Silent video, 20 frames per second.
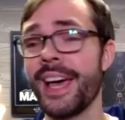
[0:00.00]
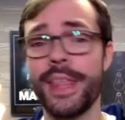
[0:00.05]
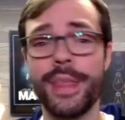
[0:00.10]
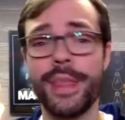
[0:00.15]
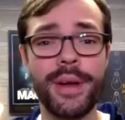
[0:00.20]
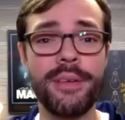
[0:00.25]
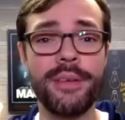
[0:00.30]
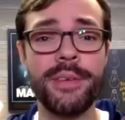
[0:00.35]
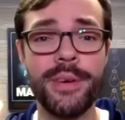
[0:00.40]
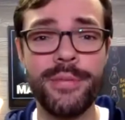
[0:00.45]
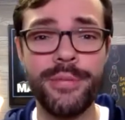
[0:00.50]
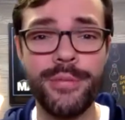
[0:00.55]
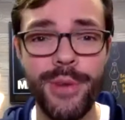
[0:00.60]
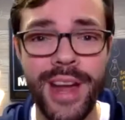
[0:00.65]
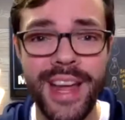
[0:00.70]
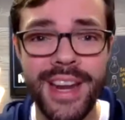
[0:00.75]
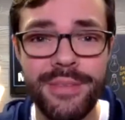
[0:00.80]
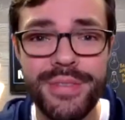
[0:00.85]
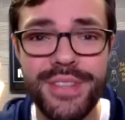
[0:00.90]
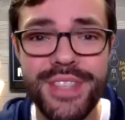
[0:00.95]
They're even
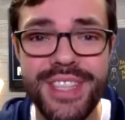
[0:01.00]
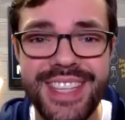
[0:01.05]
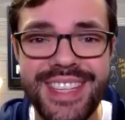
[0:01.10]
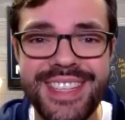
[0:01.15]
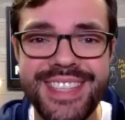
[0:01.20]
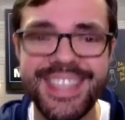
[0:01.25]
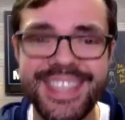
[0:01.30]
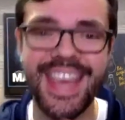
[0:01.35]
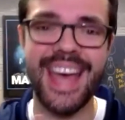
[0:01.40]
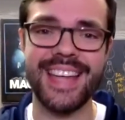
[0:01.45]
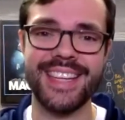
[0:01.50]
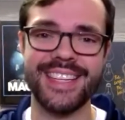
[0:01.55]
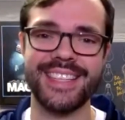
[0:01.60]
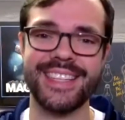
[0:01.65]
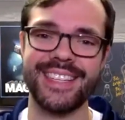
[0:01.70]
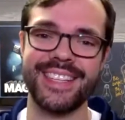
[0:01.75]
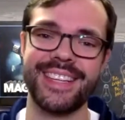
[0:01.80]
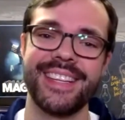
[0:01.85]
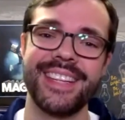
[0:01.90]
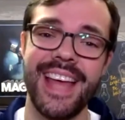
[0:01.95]
afraid of
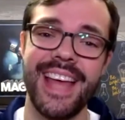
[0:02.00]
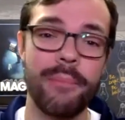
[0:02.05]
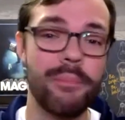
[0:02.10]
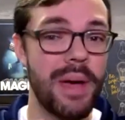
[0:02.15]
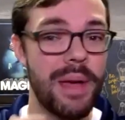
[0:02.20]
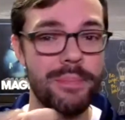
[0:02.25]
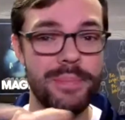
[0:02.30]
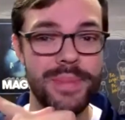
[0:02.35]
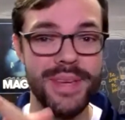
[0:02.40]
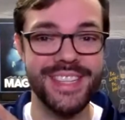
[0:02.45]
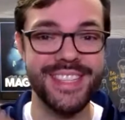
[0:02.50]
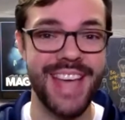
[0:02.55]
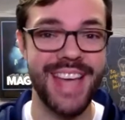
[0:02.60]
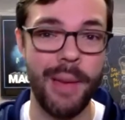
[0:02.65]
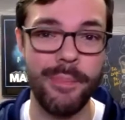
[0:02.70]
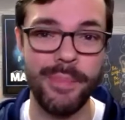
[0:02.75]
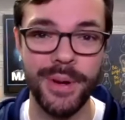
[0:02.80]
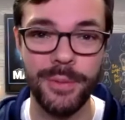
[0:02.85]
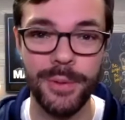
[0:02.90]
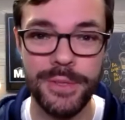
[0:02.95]
success. That might be a
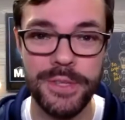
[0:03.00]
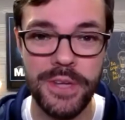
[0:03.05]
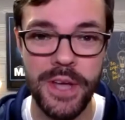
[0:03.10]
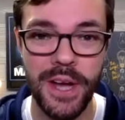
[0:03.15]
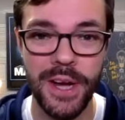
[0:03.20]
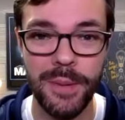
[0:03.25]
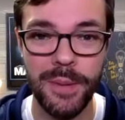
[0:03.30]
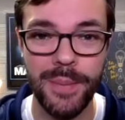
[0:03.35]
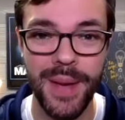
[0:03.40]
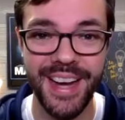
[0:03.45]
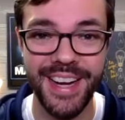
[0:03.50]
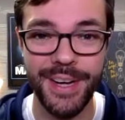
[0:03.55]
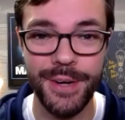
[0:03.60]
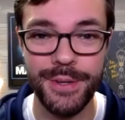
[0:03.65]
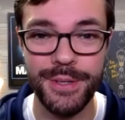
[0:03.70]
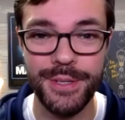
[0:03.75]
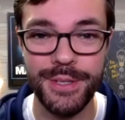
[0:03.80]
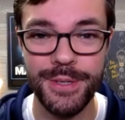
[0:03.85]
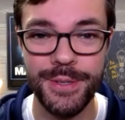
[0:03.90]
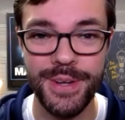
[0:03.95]
topic we'll talk about
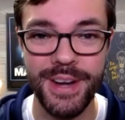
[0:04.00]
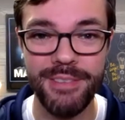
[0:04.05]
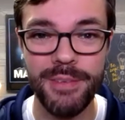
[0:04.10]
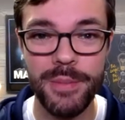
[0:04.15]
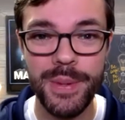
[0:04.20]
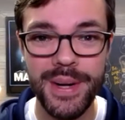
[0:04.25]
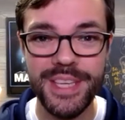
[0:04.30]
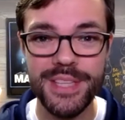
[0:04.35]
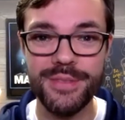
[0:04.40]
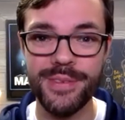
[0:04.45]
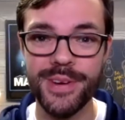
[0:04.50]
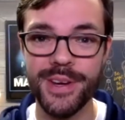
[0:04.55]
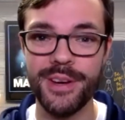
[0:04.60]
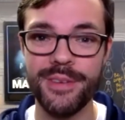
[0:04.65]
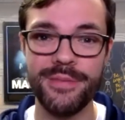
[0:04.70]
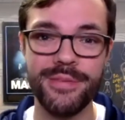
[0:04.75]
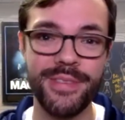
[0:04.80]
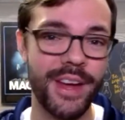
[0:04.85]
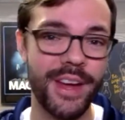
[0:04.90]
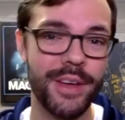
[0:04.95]
here soon. Everybody's
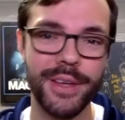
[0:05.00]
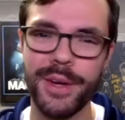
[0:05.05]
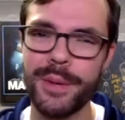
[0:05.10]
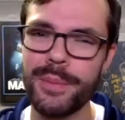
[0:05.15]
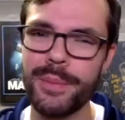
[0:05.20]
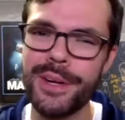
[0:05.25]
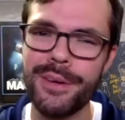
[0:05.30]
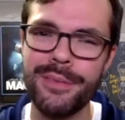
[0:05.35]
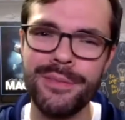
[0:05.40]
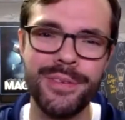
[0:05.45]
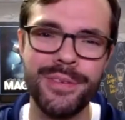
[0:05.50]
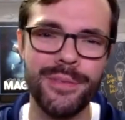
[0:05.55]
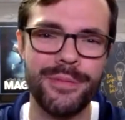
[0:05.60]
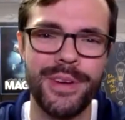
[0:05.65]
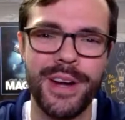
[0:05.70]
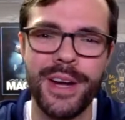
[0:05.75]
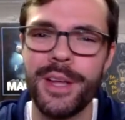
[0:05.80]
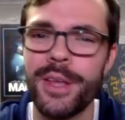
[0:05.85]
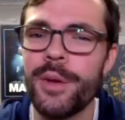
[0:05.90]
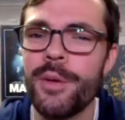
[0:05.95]
fearing failure, but you don't feel
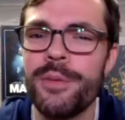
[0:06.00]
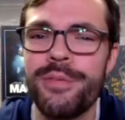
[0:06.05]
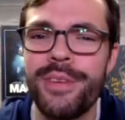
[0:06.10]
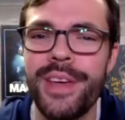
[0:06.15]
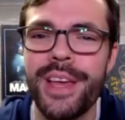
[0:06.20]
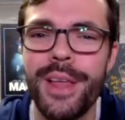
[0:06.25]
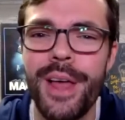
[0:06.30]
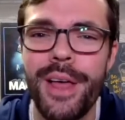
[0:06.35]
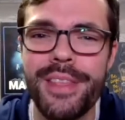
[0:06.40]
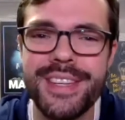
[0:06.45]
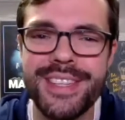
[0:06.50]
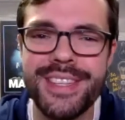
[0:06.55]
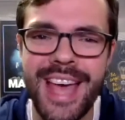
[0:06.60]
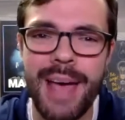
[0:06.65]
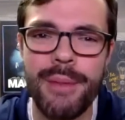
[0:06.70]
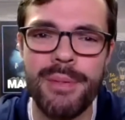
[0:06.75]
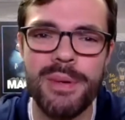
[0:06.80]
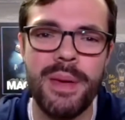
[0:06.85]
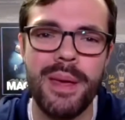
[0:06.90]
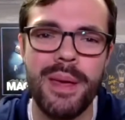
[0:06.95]
failure. We fail all the
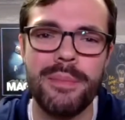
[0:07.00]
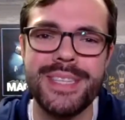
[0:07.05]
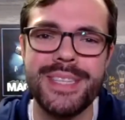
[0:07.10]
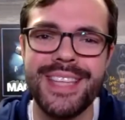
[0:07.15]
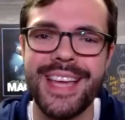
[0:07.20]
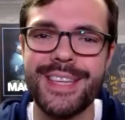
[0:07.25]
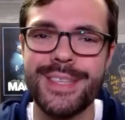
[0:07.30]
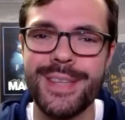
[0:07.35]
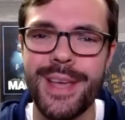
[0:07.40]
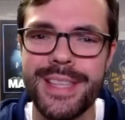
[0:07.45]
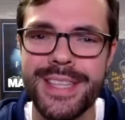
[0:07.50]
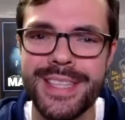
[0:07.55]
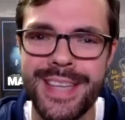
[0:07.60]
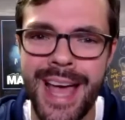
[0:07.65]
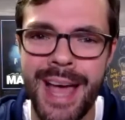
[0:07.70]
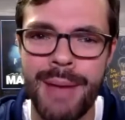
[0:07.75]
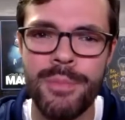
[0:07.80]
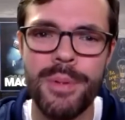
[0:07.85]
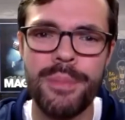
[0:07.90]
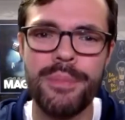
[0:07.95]
time. We make mistakes all the
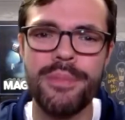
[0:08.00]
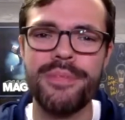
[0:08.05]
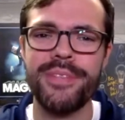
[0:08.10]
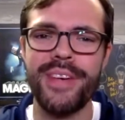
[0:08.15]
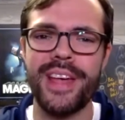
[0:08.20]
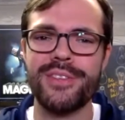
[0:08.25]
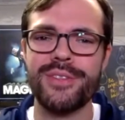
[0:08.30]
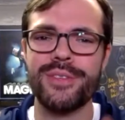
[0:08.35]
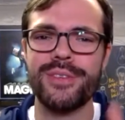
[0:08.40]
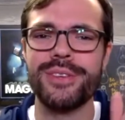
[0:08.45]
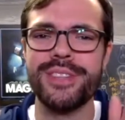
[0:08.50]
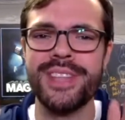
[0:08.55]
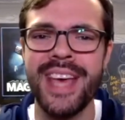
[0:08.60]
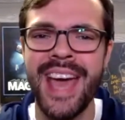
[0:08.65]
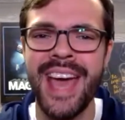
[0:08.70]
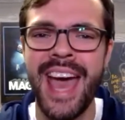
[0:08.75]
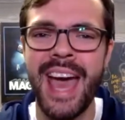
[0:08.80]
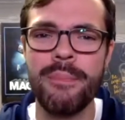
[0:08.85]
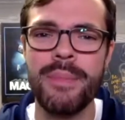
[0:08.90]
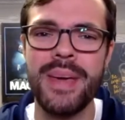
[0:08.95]
time. We're professionals
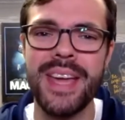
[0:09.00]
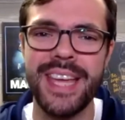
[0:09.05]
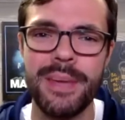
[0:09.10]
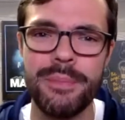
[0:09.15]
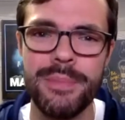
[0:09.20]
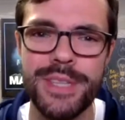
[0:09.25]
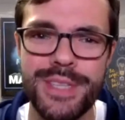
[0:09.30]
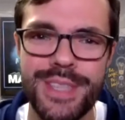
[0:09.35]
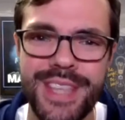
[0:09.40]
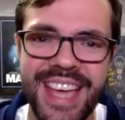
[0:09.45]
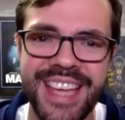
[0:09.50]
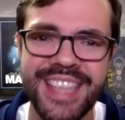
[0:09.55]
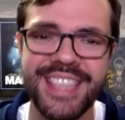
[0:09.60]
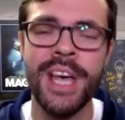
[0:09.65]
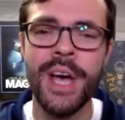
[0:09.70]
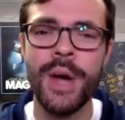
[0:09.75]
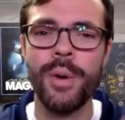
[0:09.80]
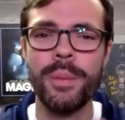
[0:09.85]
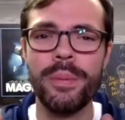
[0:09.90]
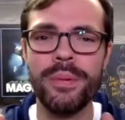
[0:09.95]
at making mistakes,
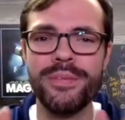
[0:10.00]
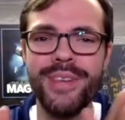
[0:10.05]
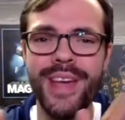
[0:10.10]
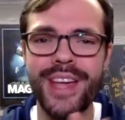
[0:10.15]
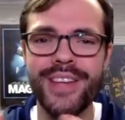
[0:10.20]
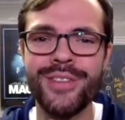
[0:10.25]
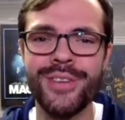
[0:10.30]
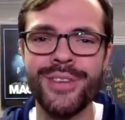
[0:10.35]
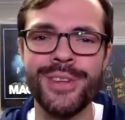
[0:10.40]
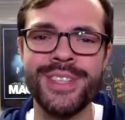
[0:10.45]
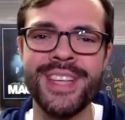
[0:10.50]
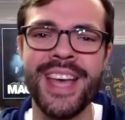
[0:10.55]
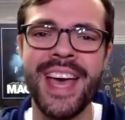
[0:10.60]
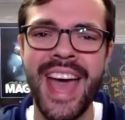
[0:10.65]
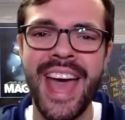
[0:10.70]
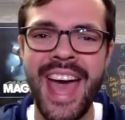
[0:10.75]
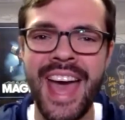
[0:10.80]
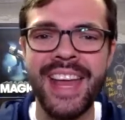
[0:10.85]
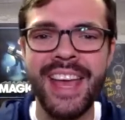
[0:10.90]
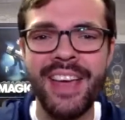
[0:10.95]
we're professionals
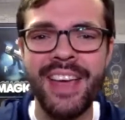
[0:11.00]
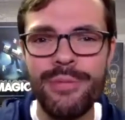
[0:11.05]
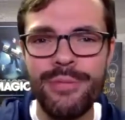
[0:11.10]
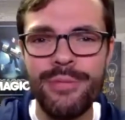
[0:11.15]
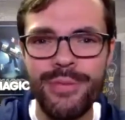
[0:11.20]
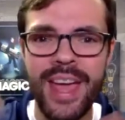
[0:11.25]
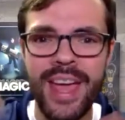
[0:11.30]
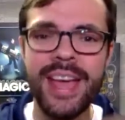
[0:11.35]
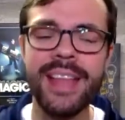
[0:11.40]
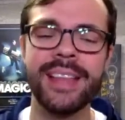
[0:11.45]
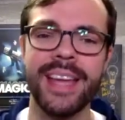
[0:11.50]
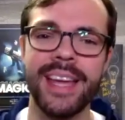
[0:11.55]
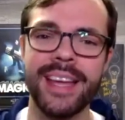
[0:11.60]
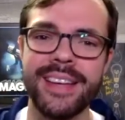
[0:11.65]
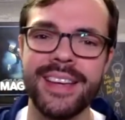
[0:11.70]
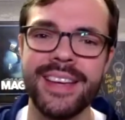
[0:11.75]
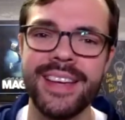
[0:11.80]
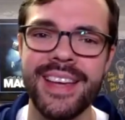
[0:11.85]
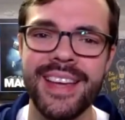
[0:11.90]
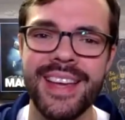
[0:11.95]
at
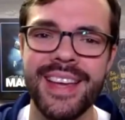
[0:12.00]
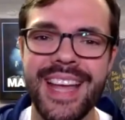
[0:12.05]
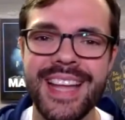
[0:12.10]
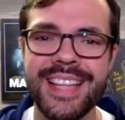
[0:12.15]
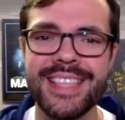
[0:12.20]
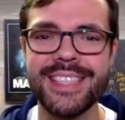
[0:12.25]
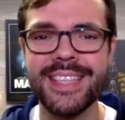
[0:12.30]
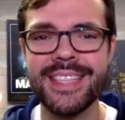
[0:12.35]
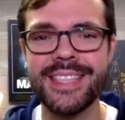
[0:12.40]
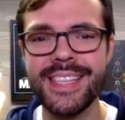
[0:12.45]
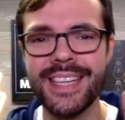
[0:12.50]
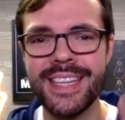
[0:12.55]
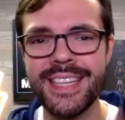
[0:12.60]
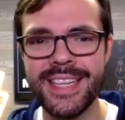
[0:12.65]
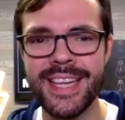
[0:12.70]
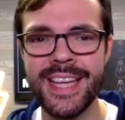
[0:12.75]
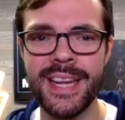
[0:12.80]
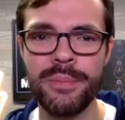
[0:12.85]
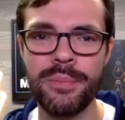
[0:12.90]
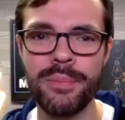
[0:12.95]
failing. It's the
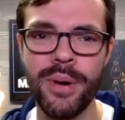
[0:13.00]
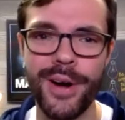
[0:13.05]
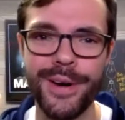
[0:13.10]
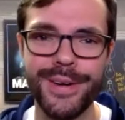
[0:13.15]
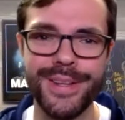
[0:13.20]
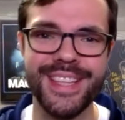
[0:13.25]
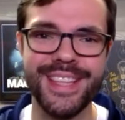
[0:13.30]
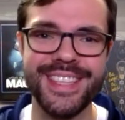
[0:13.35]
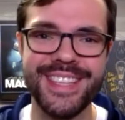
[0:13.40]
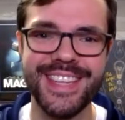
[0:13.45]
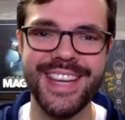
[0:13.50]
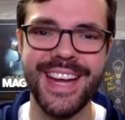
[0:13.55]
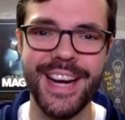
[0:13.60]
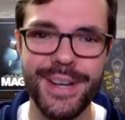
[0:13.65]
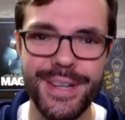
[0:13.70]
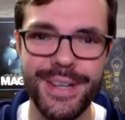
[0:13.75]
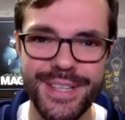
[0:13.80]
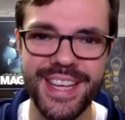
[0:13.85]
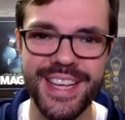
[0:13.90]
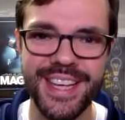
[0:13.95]
succeeding part that
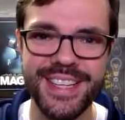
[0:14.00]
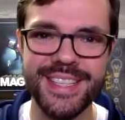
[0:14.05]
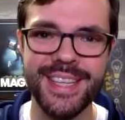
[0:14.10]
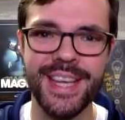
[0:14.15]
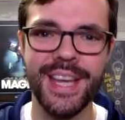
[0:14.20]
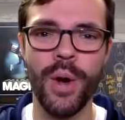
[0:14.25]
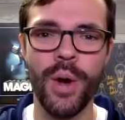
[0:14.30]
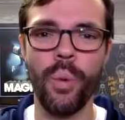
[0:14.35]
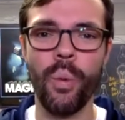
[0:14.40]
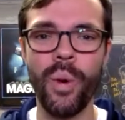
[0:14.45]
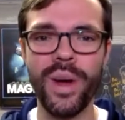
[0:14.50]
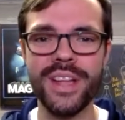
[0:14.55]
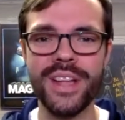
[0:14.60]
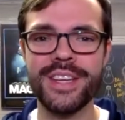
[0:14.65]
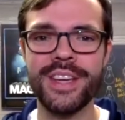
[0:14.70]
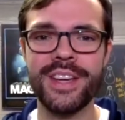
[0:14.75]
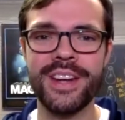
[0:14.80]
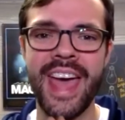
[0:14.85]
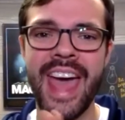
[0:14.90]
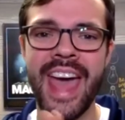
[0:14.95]
scares us.
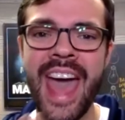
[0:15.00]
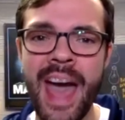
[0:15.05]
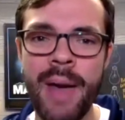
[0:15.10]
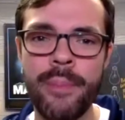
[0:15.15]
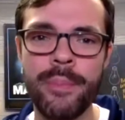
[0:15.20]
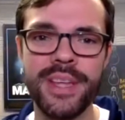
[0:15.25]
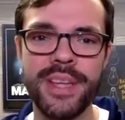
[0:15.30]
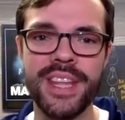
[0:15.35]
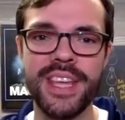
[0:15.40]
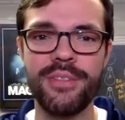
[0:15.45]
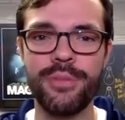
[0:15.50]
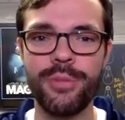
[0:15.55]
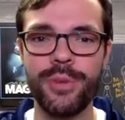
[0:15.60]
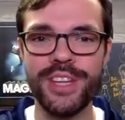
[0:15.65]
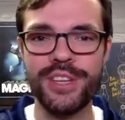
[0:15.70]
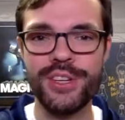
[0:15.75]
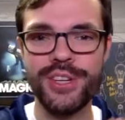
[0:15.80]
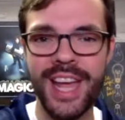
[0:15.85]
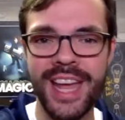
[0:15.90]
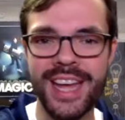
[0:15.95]
What's going to happen if
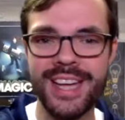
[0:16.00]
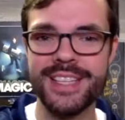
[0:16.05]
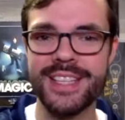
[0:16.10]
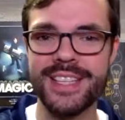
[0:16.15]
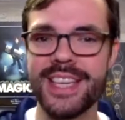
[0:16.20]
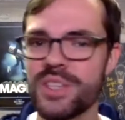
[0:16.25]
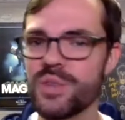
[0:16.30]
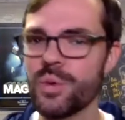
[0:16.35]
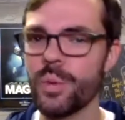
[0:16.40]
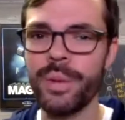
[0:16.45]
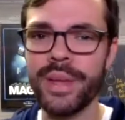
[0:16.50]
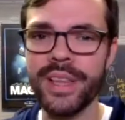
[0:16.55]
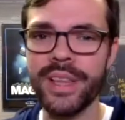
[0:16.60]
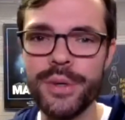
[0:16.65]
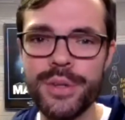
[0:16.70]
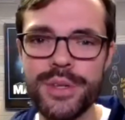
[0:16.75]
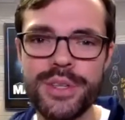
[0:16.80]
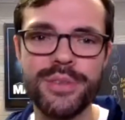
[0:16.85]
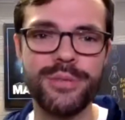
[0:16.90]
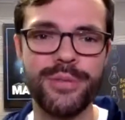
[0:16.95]
we change this? Will we
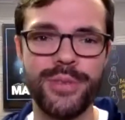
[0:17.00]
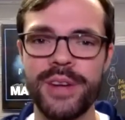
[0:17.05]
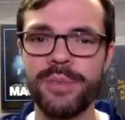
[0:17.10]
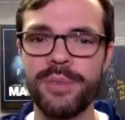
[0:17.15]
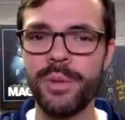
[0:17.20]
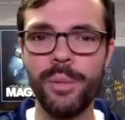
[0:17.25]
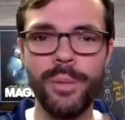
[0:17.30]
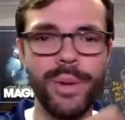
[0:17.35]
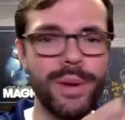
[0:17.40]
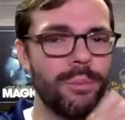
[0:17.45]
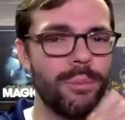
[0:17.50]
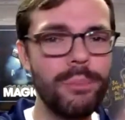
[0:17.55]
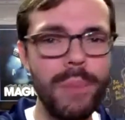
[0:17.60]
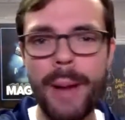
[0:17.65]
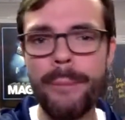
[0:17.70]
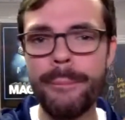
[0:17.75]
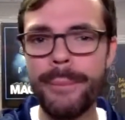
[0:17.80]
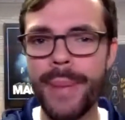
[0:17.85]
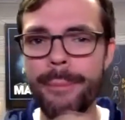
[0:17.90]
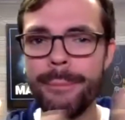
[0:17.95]
lose a friend? Will we
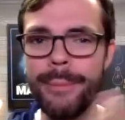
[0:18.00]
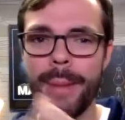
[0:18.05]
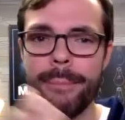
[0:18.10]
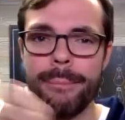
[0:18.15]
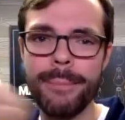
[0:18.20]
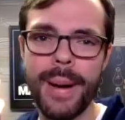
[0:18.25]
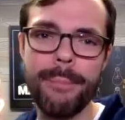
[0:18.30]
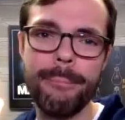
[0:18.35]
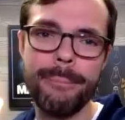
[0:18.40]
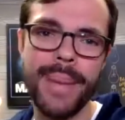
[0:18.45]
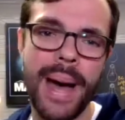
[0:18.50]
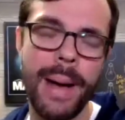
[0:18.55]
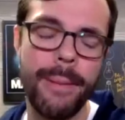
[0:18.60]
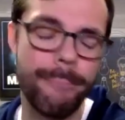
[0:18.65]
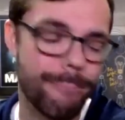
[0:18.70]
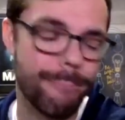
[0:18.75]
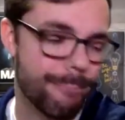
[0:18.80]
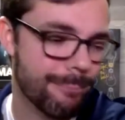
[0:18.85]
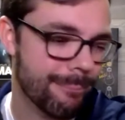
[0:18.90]
bop, bop, bop, bop, bop?